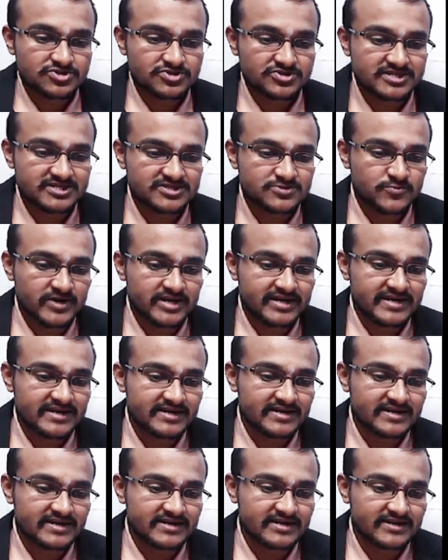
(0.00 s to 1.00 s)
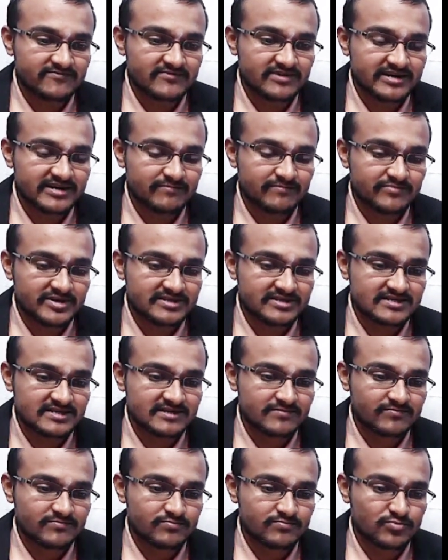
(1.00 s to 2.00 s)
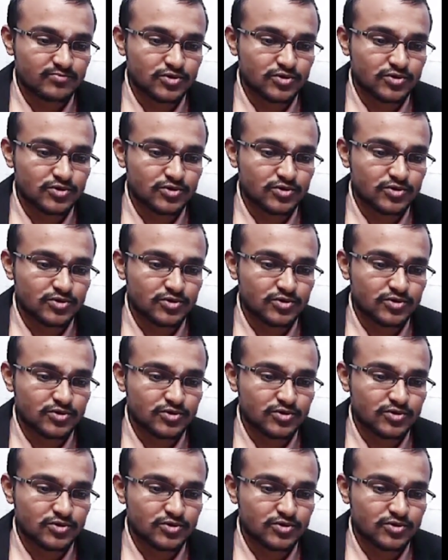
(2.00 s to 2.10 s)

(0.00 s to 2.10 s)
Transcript: So this 180 degree will represent